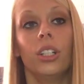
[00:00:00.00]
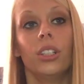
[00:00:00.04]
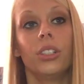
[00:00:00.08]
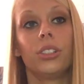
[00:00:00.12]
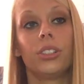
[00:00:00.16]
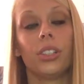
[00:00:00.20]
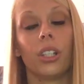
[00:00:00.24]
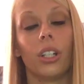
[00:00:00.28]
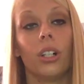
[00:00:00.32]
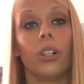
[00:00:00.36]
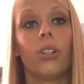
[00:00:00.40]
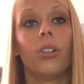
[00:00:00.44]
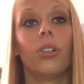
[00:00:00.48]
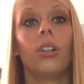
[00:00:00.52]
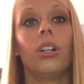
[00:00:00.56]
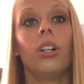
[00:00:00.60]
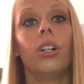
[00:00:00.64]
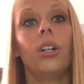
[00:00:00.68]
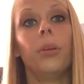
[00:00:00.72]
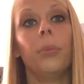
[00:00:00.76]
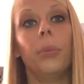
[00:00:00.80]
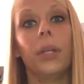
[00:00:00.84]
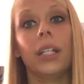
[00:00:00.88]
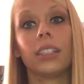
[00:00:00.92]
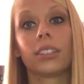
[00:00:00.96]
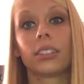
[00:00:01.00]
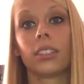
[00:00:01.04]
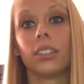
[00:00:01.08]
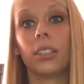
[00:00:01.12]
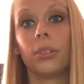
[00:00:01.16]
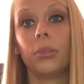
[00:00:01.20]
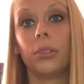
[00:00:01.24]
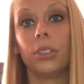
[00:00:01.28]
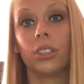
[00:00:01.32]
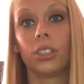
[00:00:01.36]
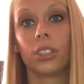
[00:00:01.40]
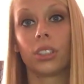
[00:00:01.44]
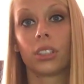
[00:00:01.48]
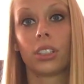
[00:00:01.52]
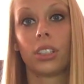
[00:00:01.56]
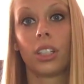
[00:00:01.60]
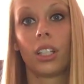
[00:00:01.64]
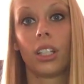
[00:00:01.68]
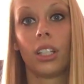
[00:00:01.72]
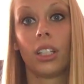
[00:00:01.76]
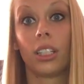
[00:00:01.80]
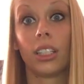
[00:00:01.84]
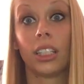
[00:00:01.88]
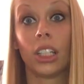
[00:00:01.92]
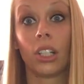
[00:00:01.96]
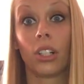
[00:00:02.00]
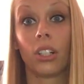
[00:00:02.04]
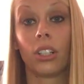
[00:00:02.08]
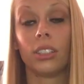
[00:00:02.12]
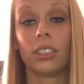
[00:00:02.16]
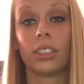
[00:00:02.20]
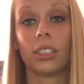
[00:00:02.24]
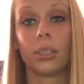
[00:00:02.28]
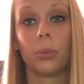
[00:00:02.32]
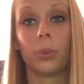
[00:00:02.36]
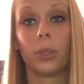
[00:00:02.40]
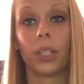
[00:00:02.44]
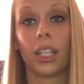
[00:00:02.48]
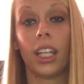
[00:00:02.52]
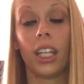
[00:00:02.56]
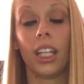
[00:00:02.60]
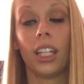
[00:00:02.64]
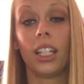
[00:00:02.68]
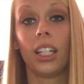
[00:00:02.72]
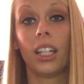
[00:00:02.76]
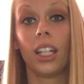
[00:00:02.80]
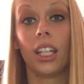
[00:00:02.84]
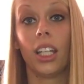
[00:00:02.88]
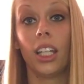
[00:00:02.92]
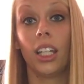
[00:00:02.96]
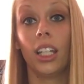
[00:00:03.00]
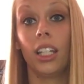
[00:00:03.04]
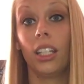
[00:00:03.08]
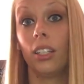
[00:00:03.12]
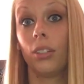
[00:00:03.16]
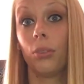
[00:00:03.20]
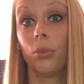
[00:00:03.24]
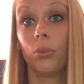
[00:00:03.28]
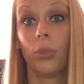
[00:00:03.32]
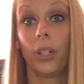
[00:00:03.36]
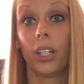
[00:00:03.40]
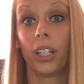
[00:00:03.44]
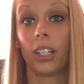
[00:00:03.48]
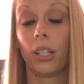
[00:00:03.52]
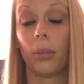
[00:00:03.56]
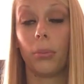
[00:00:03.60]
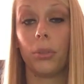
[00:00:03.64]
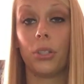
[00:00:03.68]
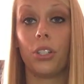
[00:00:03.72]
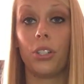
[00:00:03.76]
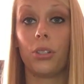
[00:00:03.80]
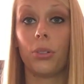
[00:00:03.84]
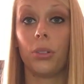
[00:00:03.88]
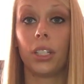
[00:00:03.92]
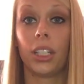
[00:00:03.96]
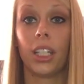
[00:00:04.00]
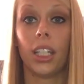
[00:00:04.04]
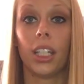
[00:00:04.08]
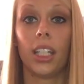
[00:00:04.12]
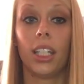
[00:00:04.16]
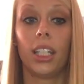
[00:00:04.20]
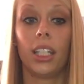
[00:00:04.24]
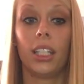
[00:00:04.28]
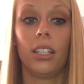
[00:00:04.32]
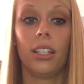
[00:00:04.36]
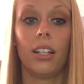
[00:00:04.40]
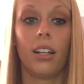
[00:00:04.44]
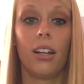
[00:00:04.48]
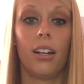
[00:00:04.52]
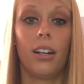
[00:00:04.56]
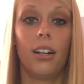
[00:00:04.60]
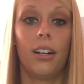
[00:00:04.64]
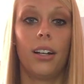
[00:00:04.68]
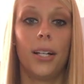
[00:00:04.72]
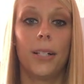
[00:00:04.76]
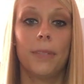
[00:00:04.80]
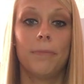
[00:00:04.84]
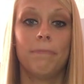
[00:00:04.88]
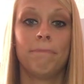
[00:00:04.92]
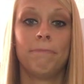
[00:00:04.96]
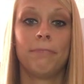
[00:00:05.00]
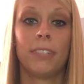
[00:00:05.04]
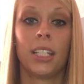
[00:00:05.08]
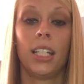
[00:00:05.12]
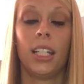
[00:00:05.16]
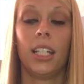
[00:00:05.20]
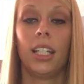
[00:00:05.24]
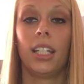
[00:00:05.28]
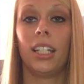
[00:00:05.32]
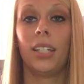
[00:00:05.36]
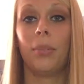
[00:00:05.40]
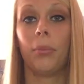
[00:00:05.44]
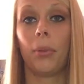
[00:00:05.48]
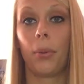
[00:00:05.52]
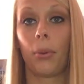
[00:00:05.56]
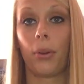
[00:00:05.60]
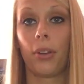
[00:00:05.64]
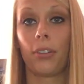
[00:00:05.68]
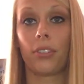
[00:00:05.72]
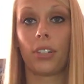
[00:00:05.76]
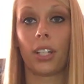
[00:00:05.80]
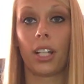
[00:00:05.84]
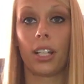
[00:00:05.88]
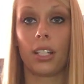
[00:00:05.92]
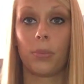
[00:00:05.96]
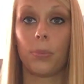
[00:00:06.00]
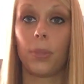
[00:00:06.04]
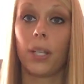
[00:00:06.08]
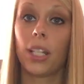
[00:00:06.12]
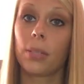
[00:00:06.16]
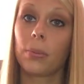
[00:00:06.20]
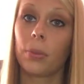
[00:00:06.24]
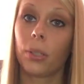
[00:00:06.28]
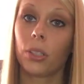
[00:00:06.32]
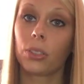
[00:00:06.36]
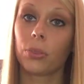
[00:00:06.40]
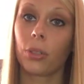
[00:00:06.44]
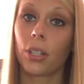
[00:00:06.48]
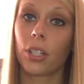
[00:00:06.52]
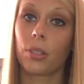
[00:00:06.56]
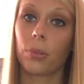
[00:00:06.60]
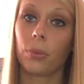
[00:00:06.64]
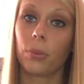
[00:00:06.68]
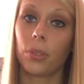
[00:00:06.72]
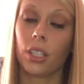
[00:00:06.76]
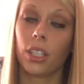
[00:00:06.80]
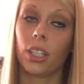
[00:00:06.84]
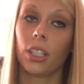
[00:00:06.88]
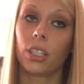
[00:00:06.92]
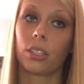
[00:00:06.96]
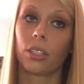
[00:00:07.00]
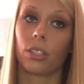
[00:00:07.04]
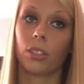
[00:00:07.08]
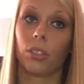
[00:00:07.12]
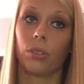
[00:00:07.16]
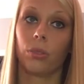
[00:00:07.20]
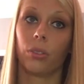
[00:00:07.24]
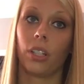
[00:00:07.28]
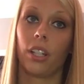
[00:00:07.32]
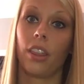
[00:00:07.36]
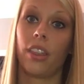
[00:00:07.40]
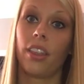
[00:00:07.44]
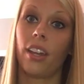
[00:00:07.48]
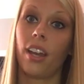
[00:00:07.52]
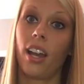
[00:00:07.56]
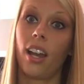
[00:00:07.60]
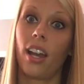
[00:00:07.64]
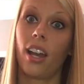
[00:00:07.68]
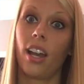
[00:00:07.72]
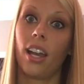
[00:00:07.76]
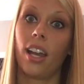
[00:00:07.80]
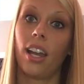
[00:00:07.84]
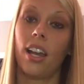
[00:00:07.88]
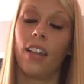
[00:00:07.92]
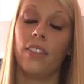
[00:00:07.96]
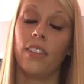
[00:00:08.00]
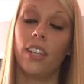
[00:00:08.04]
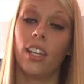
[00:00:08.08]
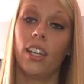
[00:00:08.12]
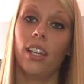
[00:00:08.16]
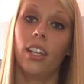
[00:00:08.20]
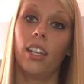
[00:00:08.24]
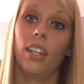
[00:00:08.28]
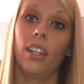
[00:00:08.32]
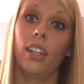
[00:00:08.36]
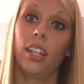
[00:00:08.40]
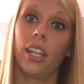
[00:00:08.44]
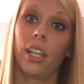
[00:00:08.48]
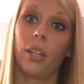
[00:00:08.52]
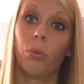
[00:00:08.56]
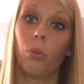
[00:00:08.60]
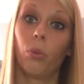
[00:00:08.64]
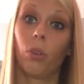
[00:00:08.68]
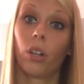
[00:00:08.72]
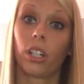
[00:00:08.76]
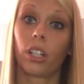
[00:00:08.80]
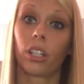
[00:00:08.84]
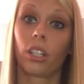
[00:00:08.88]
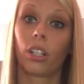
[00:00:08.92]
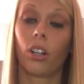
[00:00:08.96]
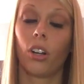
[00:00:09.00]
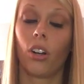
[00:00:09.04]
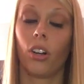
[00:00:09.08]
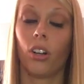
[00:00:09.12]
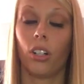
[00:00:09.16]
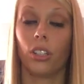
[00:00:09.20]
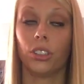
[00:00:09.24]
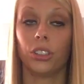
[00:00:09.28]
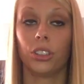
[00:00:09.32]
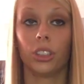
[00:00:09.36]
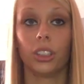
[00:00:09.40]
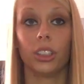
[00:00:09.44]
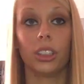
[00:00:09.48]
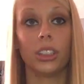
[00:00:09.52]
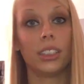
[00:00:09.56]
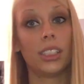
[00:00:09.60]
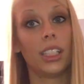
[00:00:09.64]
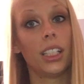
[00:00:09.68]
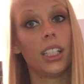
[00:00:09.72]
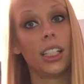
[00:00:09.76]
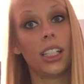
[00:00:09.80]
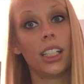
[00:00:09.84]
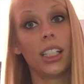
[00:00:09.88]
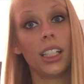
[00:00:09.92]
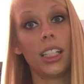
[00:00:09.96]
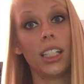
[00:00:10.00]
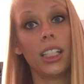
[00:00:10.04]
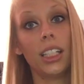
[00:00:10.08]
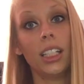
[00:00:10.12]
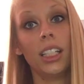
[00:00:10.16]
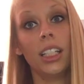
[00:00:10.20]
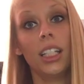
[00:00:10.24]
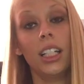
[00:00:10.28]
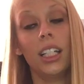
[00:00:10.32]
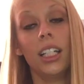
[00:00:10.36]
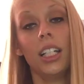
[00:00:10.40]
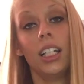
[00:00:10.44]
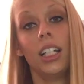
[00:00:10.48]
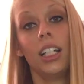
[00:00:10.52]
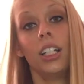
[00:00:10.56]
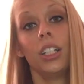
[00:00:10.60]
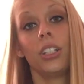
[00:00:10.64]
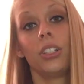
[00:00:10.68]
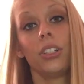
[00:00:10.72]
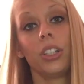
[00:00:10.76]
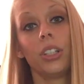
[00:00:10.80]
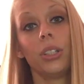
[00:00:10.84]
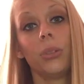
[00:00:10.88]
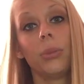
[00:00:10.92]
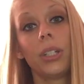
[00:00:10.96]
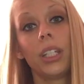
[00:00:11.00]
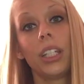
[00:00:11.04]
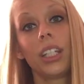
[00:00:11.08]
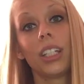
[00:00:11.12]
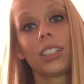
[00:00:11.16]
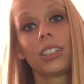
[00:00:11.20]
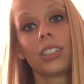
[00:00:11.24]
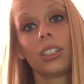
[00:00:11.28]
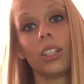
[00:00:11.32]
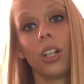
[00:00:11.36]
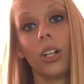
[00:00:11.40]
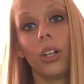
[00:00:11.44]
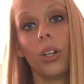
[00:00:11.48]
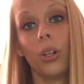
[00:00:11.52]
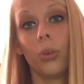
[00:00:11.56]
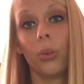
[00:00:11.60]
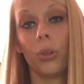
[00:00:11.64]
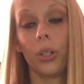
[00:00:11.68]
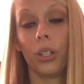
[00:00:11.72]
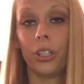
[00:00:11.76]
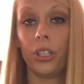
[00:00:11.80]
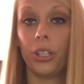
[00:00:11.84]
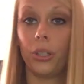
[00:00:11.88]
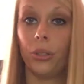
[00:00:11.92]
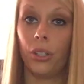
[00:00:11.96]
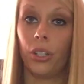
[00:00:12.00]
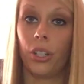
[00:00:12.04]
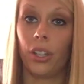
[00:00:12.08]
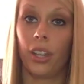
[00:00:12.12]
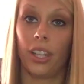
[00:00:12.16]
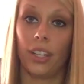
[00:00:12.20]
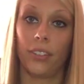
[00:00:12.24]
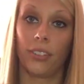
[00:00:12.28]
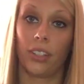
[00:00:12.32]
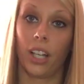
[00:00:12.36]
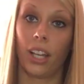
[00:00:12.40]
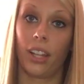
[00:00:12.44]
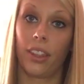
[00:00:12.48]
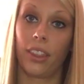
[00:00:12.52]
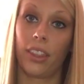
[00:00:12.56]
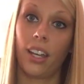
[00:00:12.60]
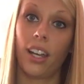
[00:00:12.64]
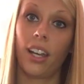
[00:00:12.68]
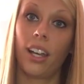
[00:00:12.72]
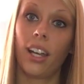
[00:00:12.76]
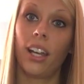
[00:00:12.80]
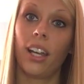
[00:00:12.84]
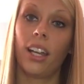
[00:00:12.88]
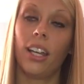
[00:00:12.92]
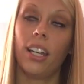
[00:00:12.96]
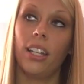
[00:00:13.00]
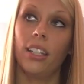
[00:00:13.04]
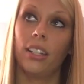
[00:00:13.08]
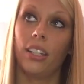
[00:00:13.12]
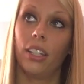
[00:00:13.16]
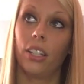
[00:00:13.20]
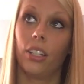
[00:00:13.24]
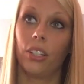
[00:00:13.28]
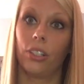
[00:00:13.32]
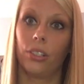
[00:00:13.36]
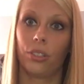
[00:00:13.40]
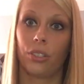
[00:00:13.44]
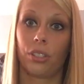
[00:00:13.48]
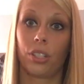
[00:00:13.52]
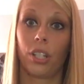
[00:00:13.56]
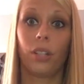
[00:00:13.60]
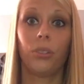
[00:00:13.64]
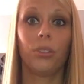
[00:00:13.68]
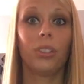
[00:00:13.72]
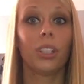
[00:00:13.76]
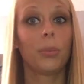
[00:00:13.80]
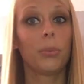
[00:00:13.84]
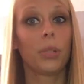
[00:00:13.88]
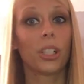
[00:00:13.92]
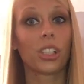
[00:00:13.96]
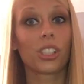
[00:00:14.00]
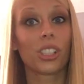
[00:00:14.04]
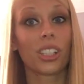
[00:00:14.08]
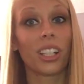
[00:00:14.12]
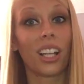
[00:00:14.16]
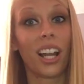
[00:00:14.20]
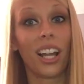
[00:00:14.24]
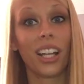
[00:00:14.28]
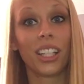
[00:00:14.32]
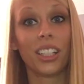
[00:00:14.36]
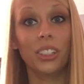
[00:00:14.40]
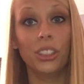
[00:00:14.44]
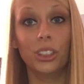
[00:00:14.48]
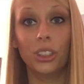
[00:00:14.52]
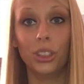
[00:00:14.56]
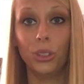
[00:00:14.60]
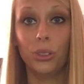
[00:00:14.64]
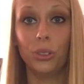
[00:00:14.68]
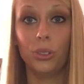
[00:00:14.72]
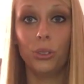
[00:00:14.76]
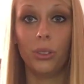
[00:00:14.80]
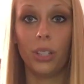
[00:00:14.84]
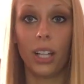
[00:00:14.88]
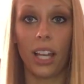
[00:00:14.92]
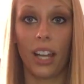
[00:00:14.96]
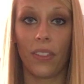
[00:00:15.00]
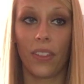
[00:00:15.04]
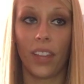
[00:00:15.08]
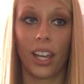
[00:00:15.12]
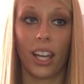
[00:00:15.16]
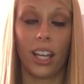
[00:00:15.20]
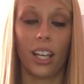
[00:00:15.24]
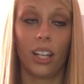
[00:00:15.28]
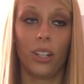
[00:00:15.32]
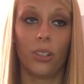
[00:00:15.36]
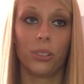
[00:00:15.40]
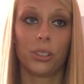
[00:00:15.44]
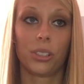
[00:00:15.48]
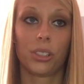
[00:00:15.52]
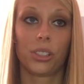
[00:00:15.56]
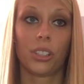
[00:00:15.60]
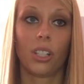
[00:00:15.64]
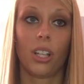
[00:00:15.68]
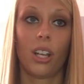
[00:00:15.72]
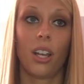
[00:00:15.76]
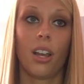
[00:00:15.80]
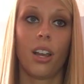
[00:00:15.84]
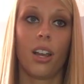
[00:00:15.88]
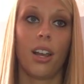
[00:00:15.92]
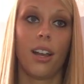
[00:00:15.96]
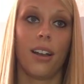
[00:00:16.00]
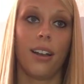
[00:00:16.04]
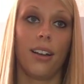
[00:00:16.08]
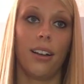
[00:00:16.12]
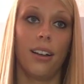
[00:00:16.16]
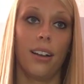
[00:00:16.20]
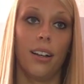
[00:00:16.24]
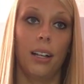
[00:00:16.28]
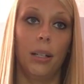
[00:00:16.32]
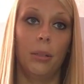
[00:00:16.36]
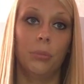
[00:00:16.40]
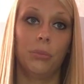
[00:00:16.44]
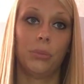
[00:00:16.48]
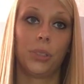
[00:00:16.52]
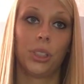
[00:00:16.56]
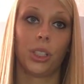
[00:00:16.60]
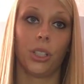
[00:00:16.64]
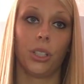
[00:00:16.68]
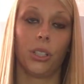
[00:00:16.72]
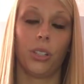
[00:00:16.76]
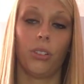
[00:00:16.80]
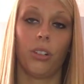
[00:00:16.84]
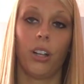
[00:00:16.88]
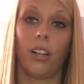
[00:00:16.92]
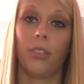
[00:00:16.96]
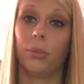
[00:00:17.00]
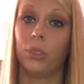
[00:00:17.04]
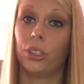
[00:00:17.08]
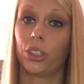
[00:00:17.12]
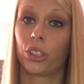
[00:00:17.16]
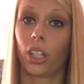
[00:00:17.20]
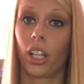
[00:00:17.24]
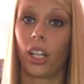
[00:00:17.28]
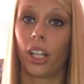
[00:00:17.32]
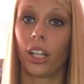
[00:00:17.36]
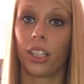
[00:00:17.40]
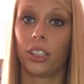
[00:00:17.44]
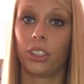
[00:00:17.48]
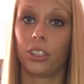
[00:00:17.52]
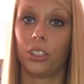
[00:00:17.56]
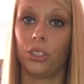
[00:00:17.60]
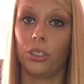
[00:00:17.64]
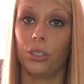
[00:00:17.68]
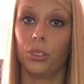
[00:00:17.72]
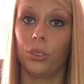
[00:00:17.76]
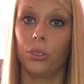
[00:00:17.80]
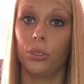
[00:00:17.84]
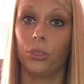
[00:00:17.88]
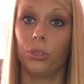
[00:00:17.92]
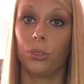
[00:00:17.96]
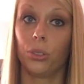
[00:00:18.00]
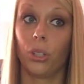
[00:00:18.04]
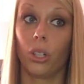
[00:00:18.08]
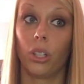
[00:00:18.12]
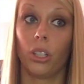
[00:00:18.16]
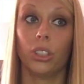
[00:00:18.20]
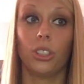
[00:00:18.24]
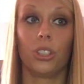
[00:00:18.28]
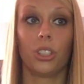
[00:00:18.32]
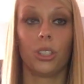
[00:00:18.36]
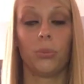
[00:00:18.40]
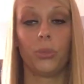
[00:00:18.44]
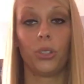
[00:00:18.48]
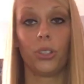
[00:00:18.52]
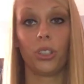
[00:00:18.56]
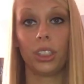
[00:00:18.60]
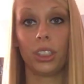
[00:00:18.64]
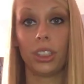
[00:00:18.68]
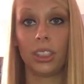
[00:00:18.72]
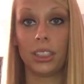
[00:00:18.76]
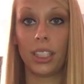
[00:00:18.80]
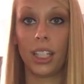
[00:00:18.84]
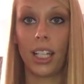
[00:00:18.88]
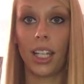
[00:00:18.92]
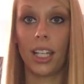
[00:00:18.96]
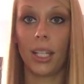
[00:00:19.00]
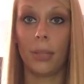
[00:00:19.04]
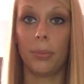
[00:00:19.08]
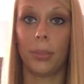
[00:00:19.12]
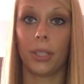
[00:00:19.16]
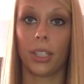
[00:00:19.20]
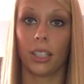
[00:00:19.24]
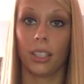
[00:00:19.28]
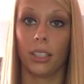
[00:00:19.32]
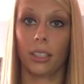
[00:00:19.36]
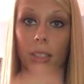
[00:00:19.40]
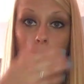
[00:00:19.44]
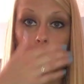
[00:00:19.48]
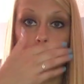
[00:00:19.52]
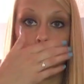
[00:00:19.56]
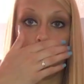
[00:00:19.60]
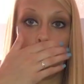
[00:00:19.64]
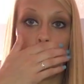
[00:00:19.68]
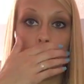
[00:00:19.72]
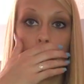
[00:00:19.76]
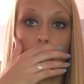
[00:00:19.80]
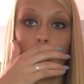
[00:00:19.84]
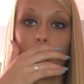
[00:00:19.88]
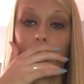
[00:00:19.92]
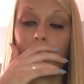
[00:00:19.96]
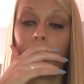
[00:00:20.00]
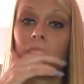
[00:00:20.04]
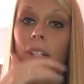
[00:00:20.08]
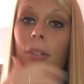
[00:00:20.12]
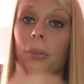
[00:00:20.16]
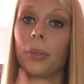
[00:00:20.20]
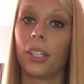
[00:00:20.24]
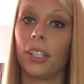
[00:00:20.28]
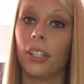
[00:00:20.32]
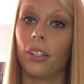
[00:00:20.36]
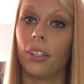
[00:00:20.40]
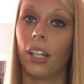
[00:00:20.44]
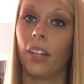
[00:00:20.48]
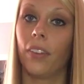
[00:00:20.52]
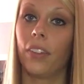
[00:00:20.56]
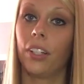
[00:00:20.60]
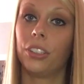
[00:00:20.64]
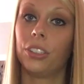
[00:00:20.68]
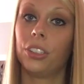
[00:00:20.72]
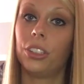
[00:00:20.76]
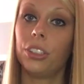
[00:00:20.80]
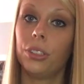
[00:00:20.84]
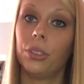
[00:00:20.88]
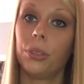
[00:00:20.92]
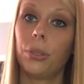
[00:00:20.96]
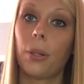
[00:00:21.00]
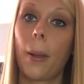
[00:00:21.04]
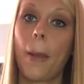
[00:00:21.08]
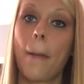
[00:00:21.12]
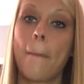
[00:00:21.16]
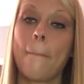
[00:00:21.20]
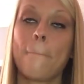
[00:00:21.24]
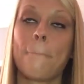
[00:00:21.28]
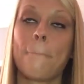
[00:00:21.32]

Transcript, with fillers: So, basically, we just get all the sleep we can and then wake up and do it again. Um, and my boyfriend has baseball twice a week, so we're at that, and then they work all during the day. During the week, so we're, they've got that, and then there's not really much that I can do at the house, um, so I've been trying to go to the gym during the day because when they get off work we go down there too,